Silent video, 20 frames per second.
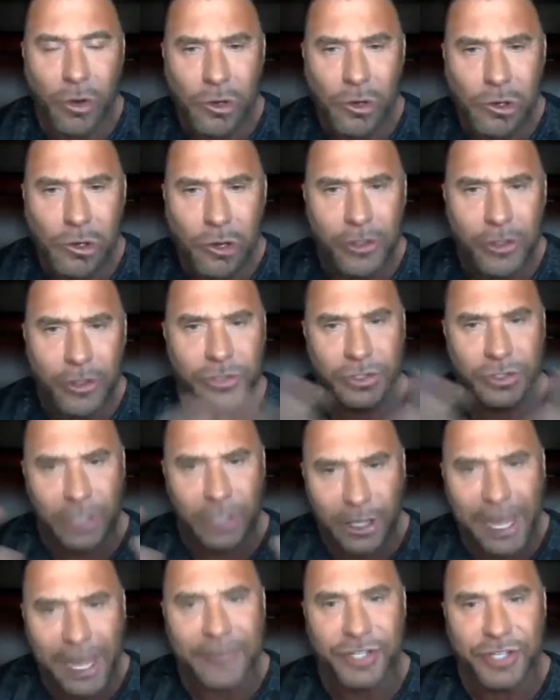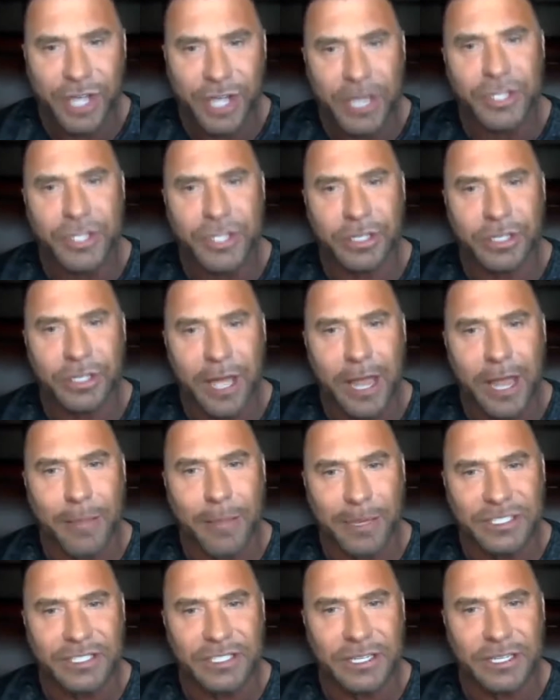This was the life-changing day in my
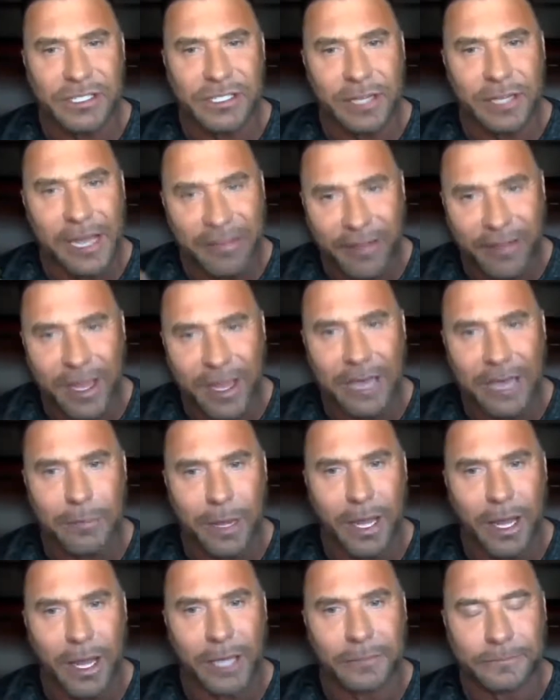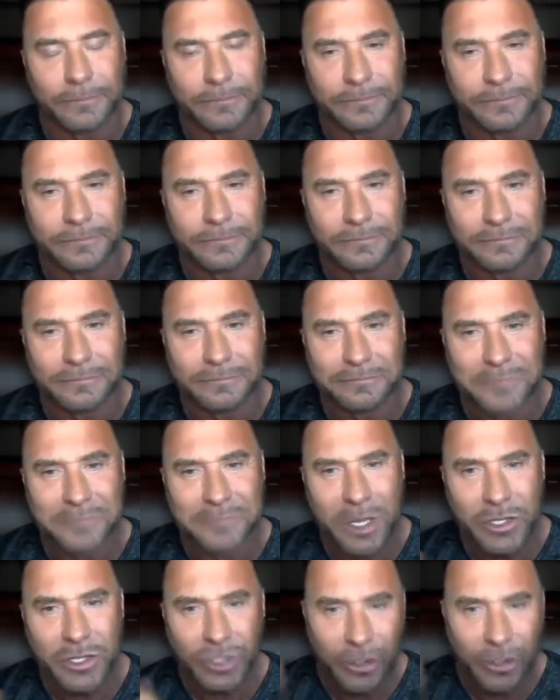son's life and mine.
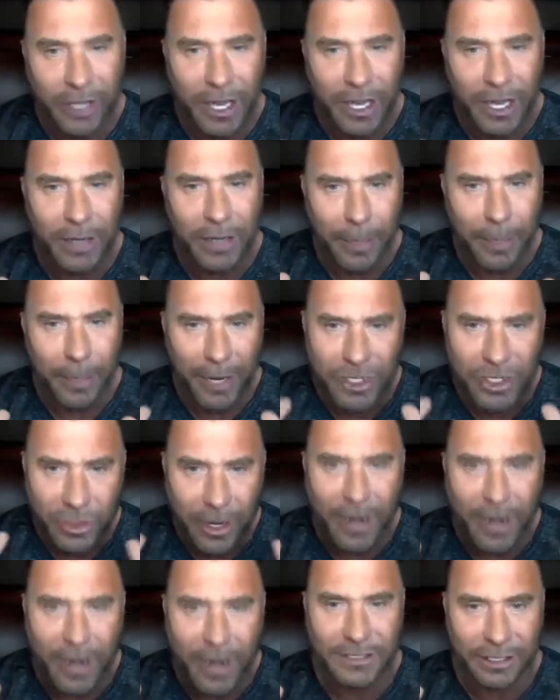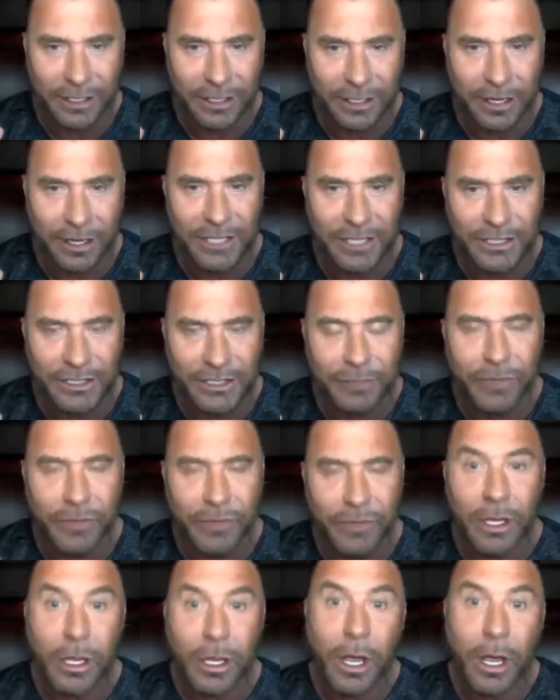So again, I'm going to try not to cuss.
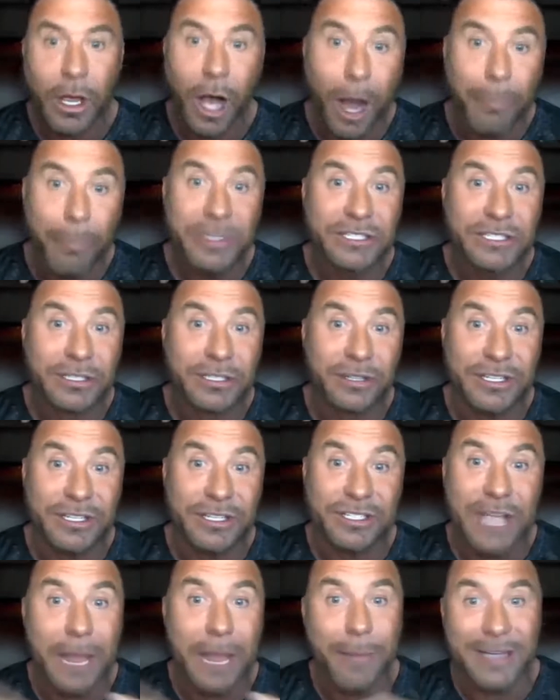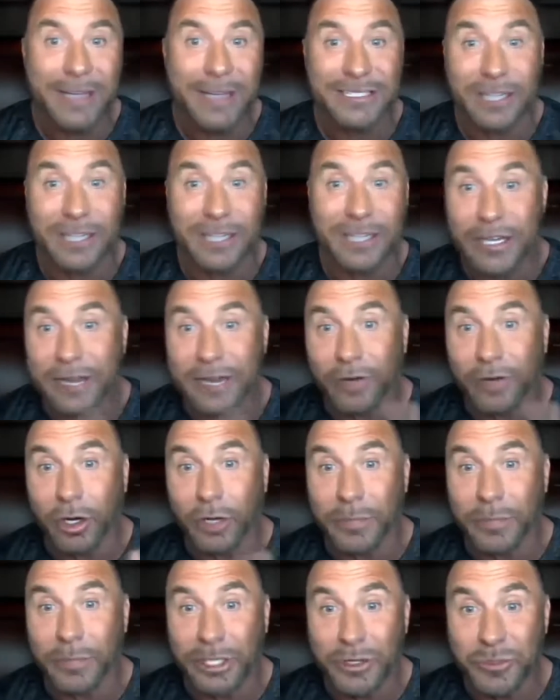Up until this day, my son had never heard me
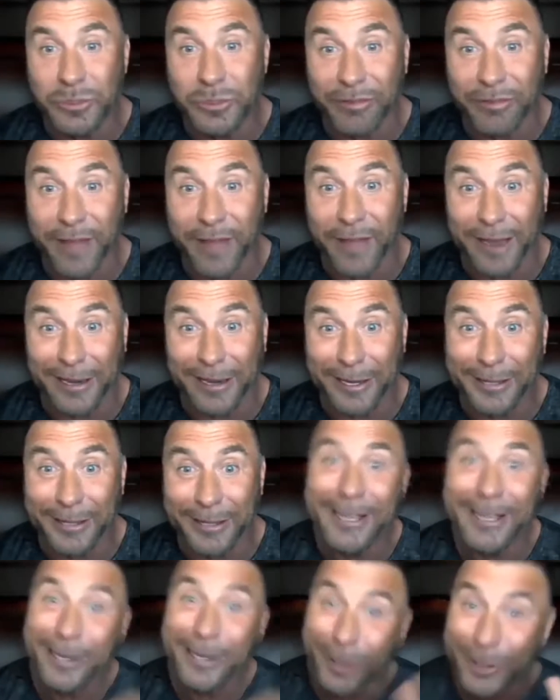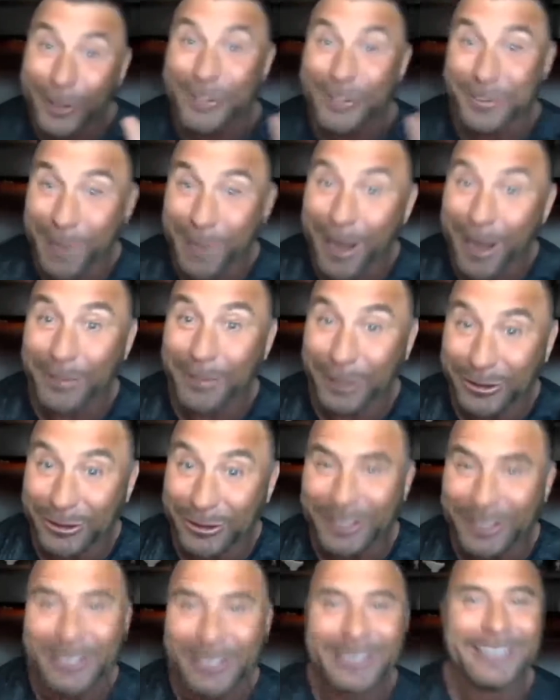use profanity. He had heard his mom use it,
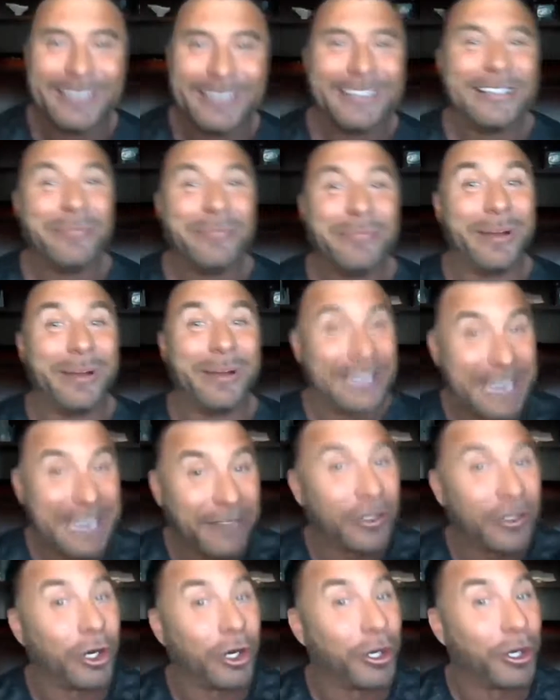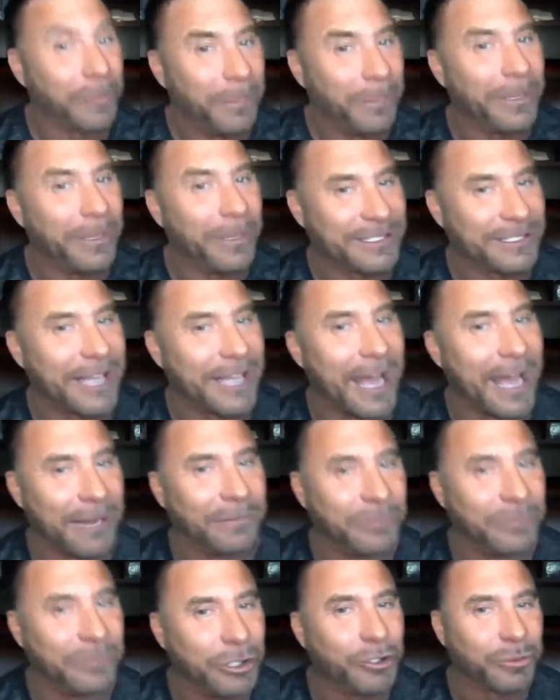but he had never heard his dad
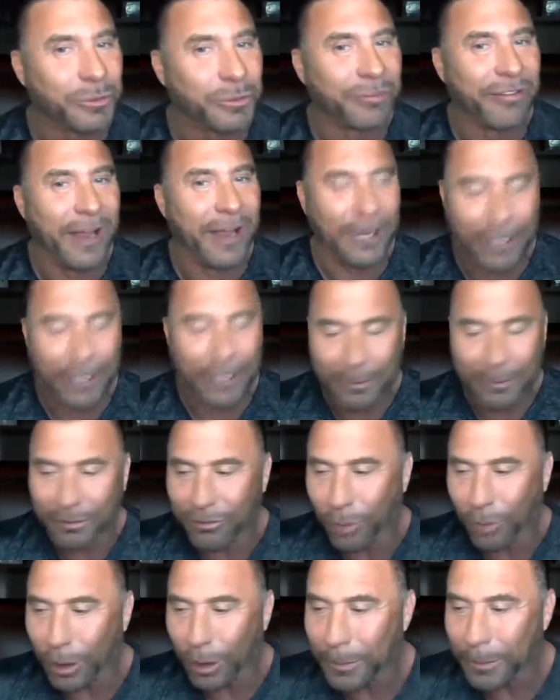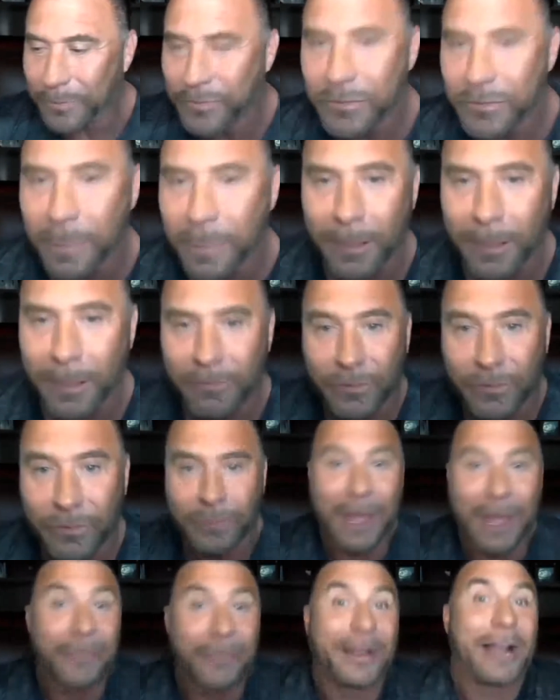use profanity before.
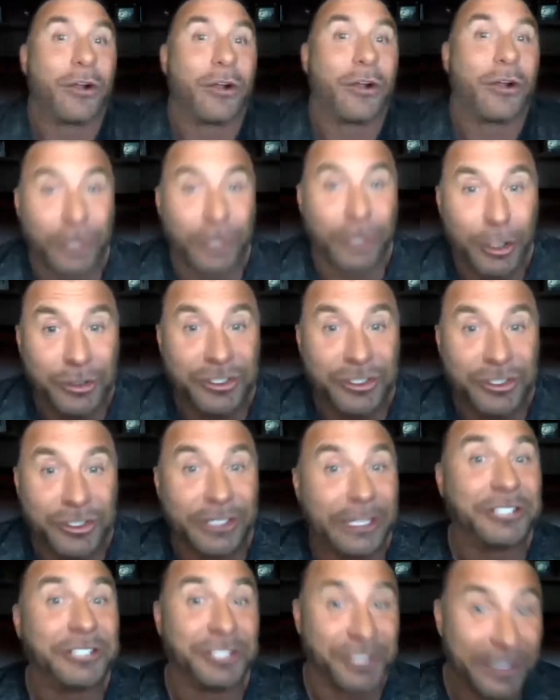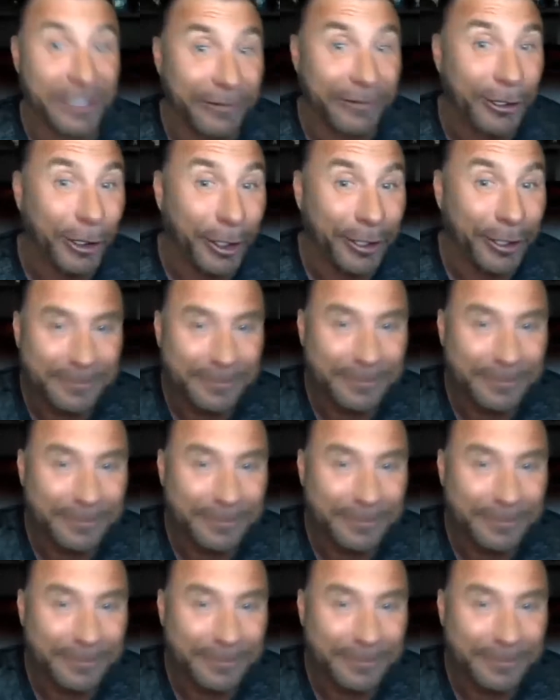Not that I don't ever use it. He had just never heard it.